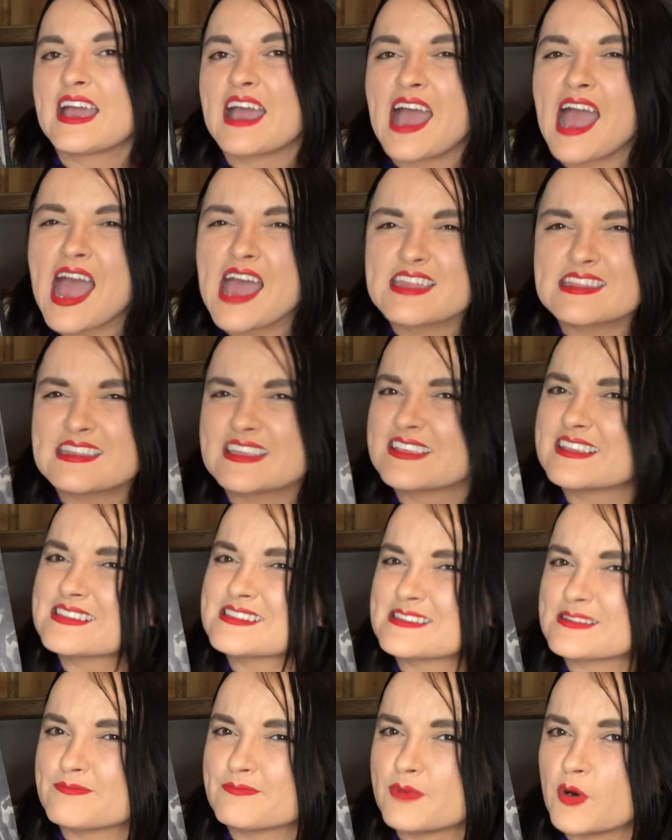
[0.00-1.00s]
I think it's
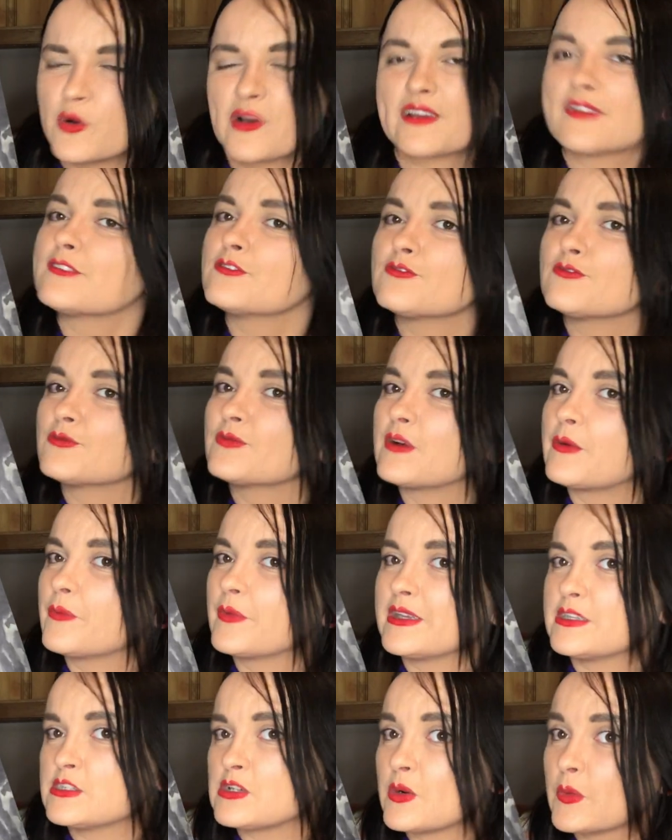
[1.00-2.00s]
important, but we
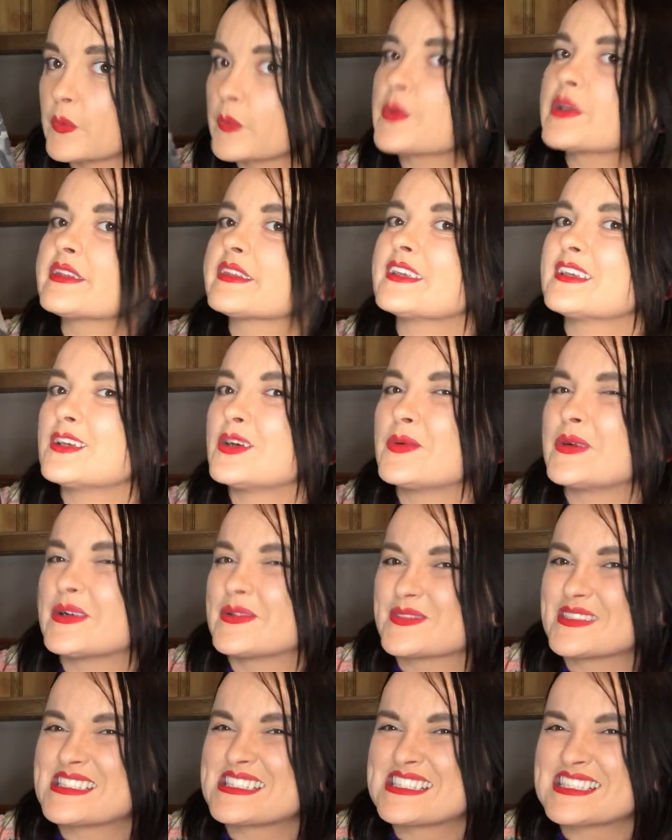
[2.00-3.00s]
don't really go
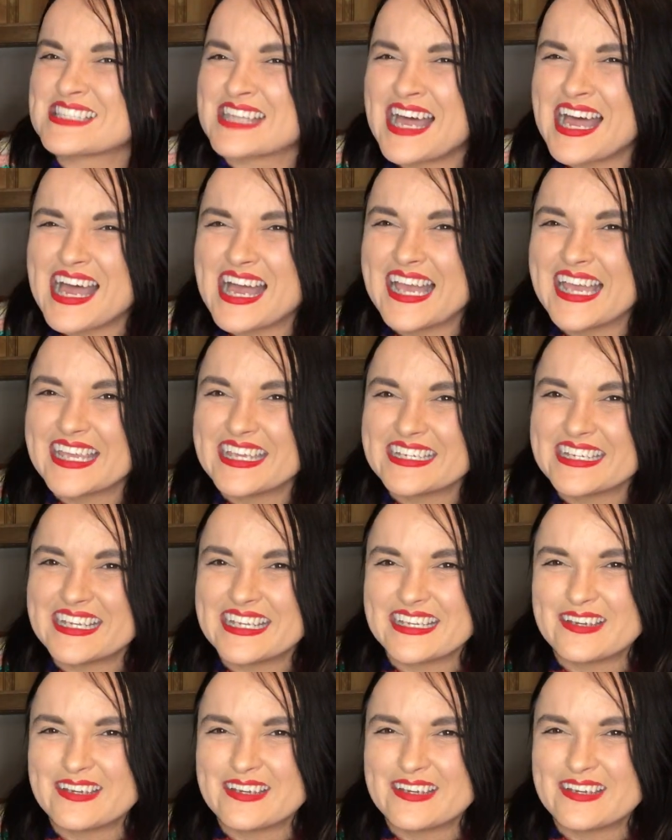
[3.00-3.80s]
outside